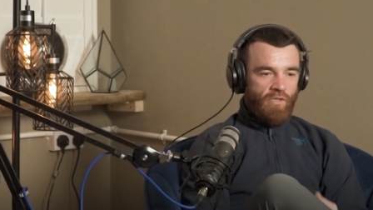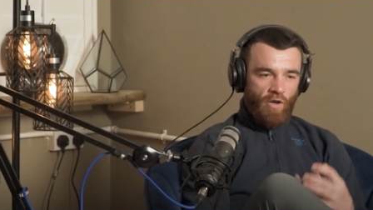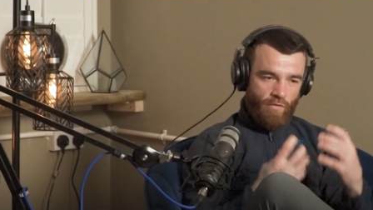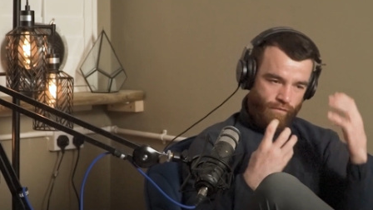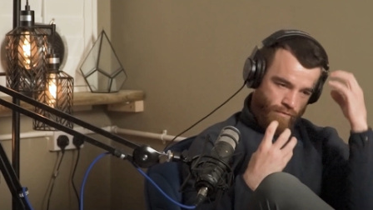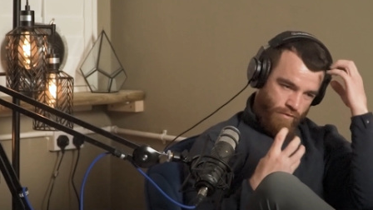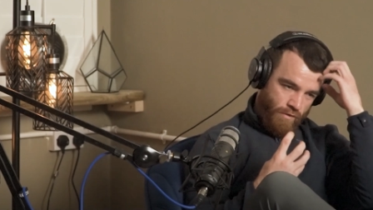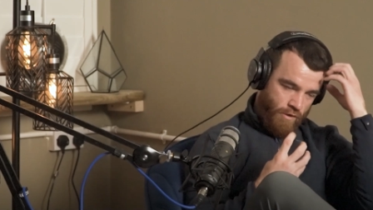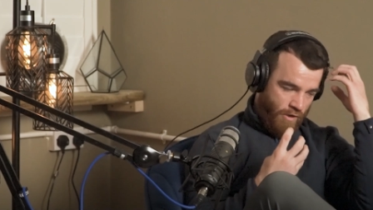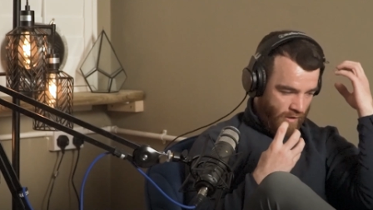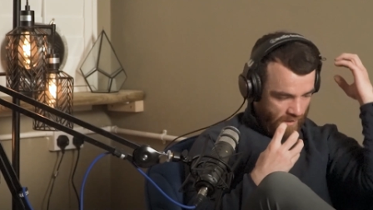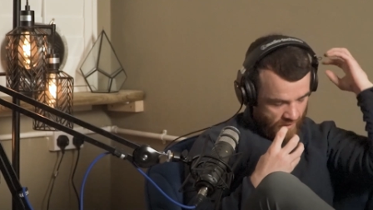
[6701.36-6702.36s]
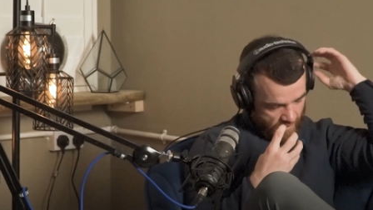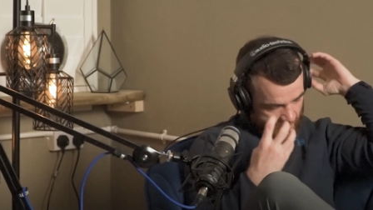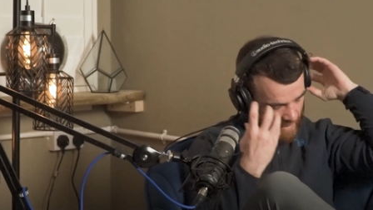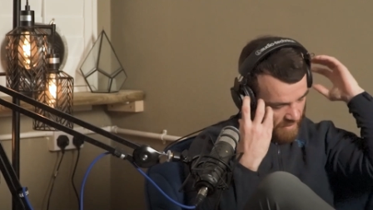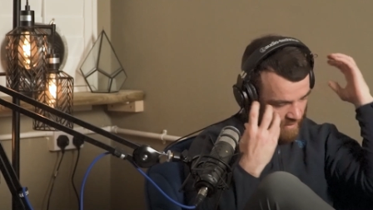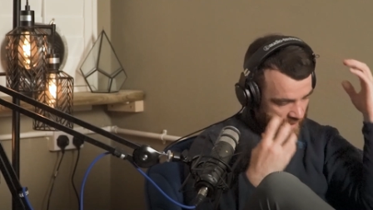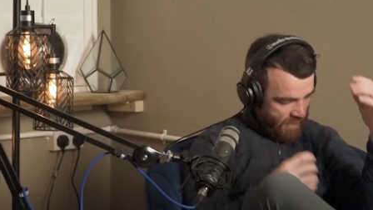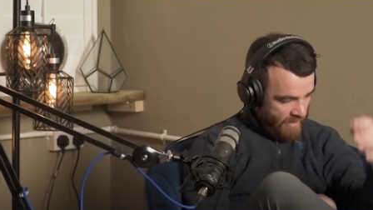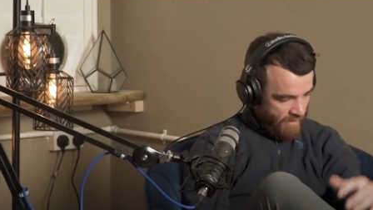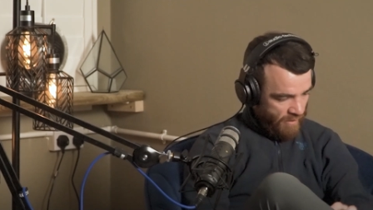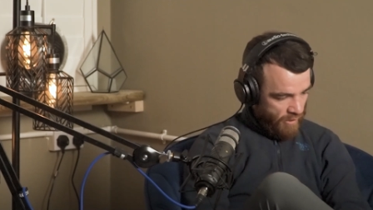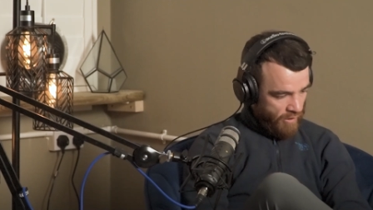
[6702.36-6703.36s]
you got fucking coggies here and there,
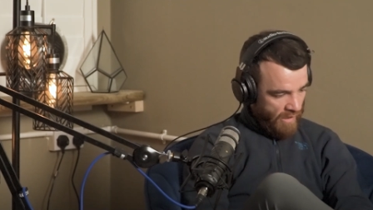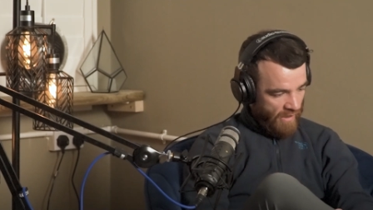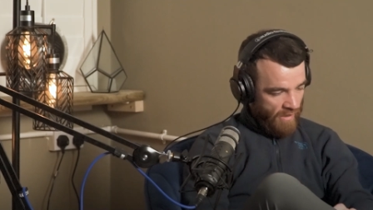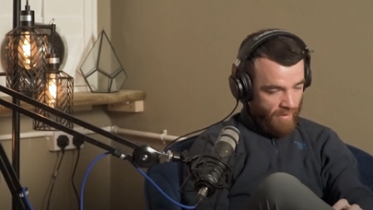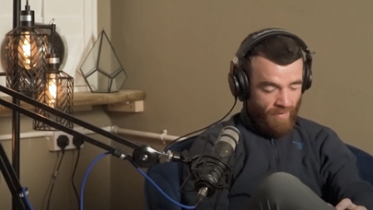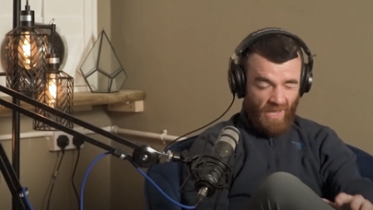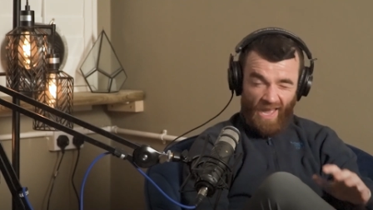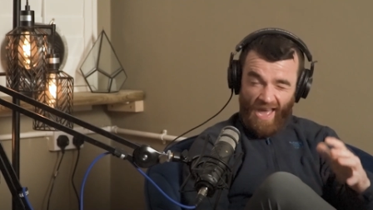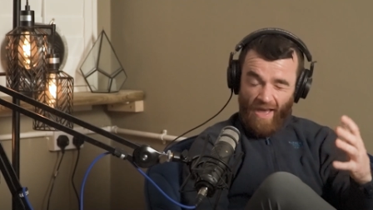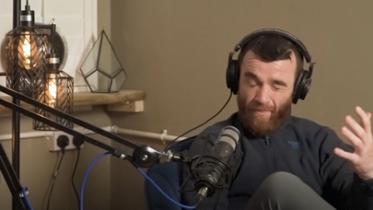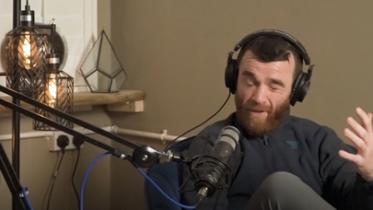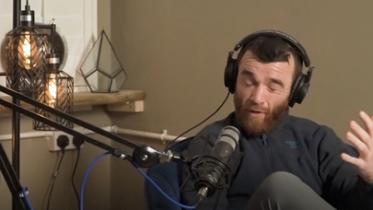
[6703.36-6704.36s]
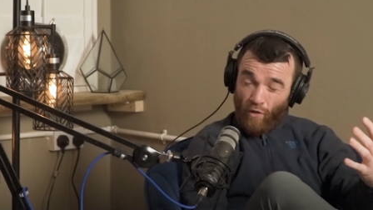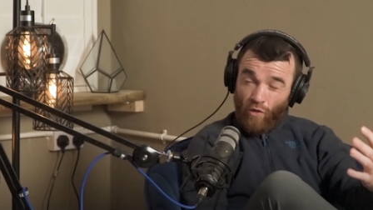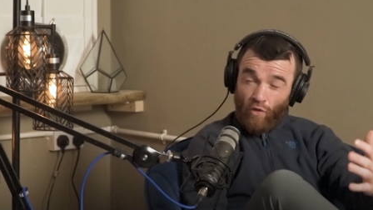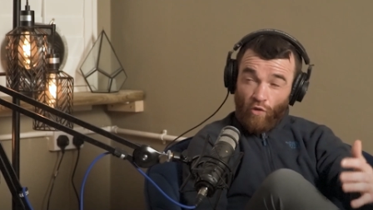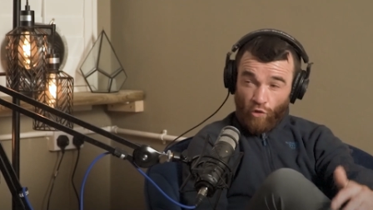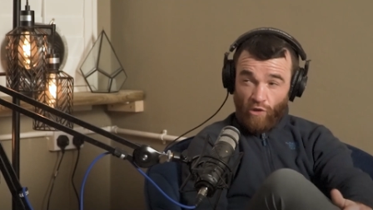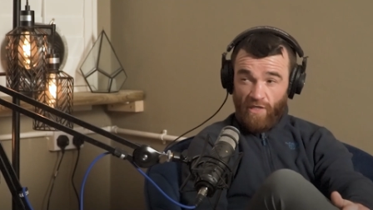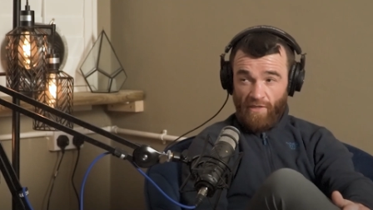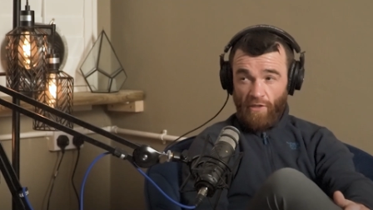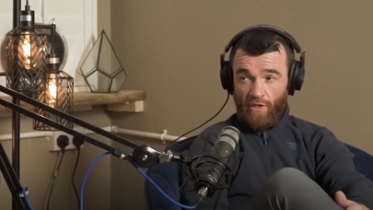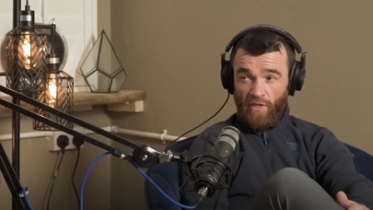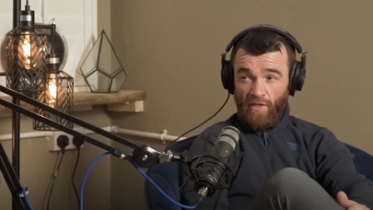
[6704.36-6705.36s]
and just like, you're a bit cussed, lad,
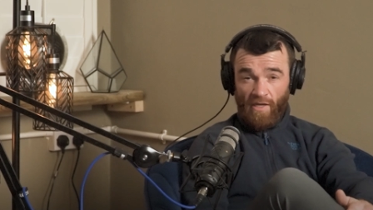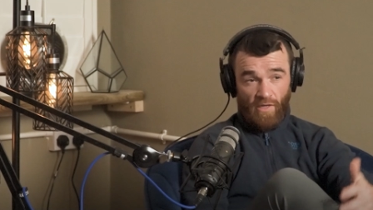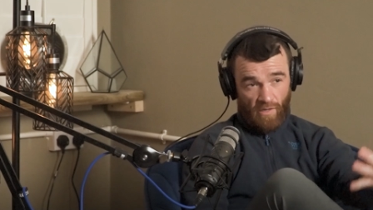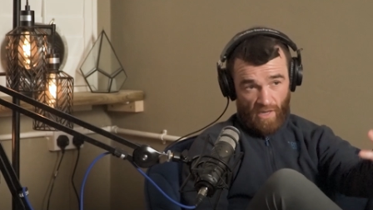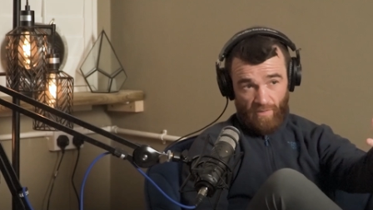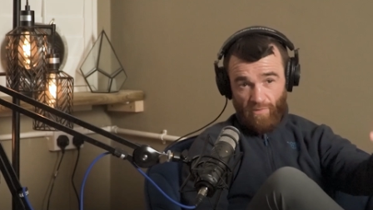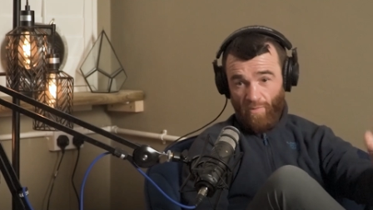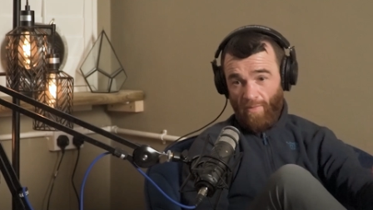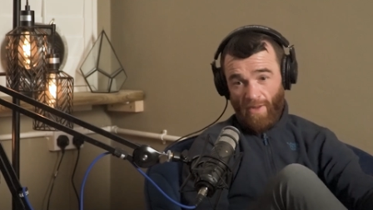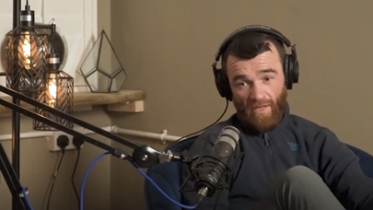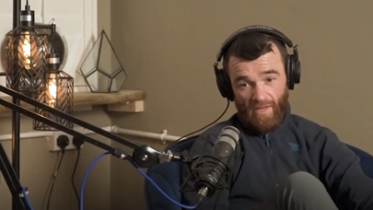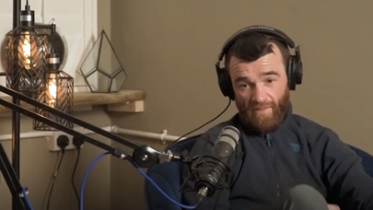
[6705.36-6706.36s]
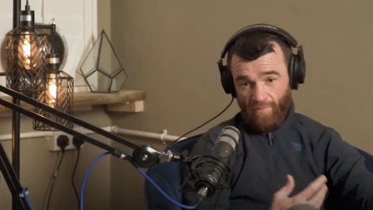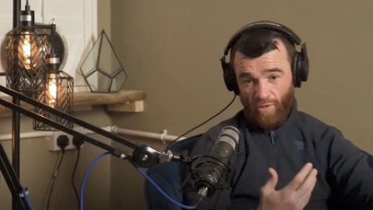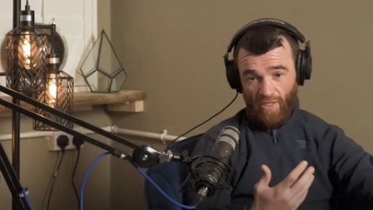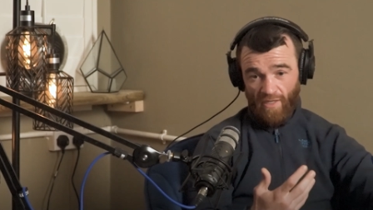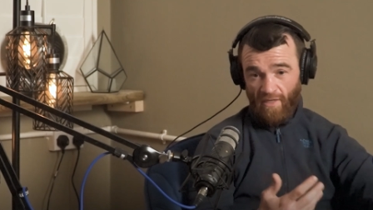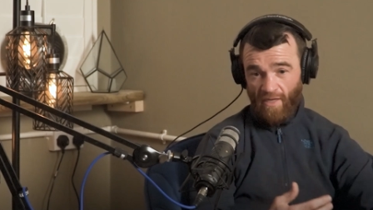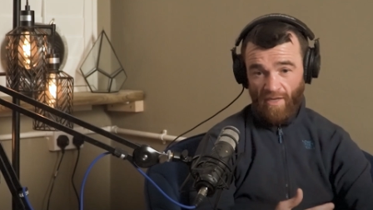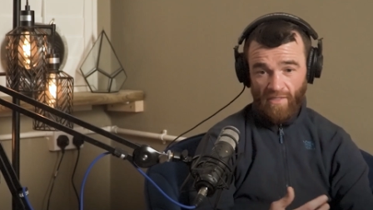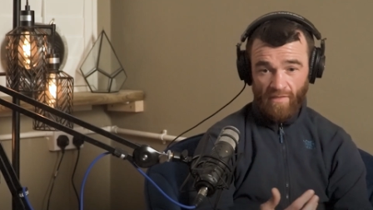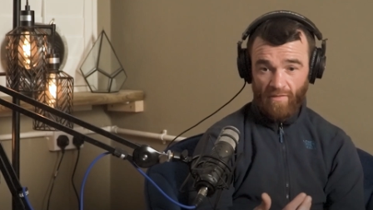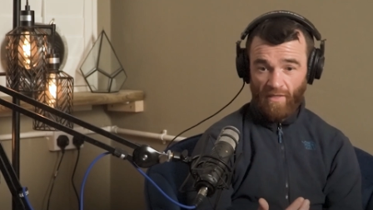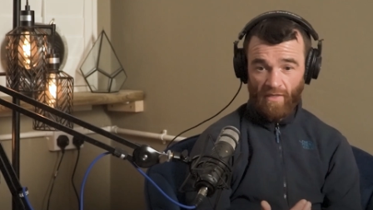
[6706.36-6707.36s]
you know? Like, that's when you make, lads, I'm sitting there,
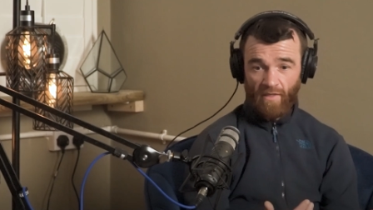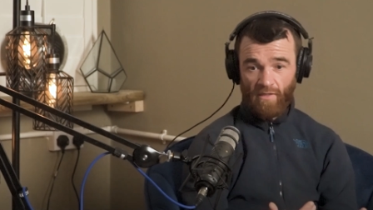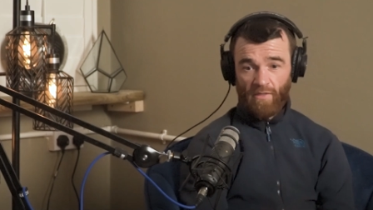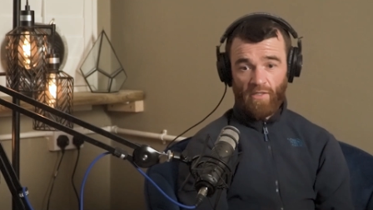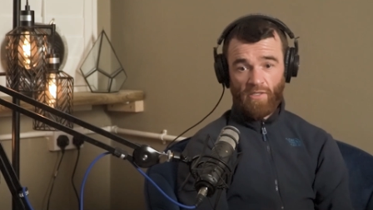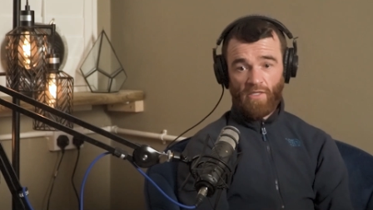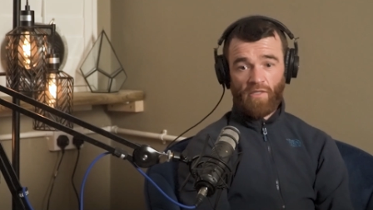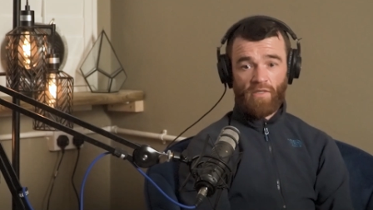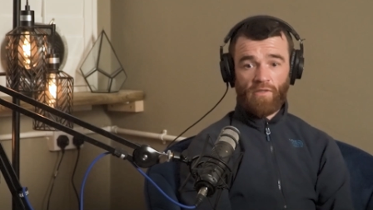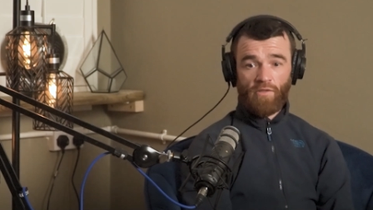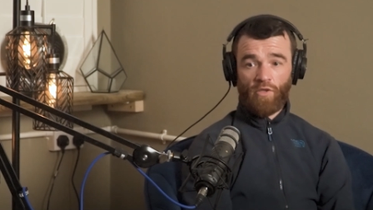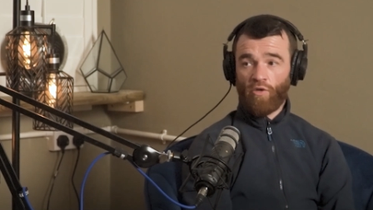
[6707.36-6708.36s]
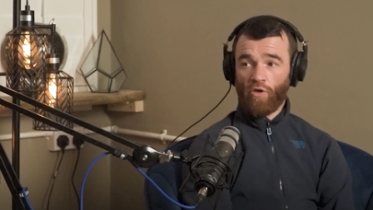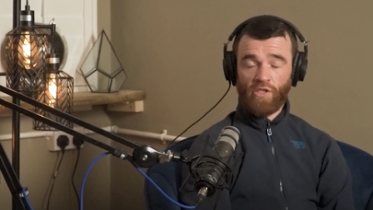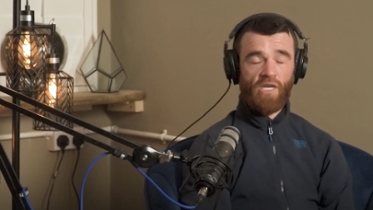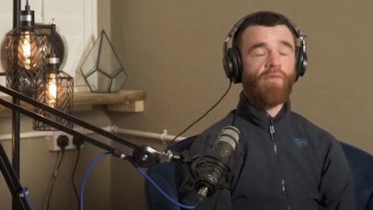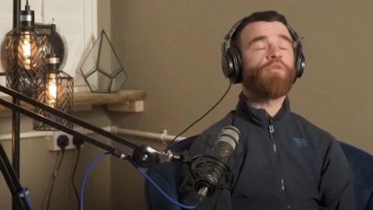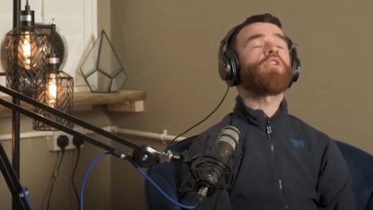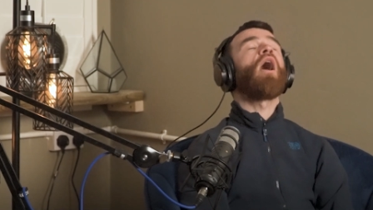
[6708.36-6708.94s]
lads, and he's like, you good? And I'm just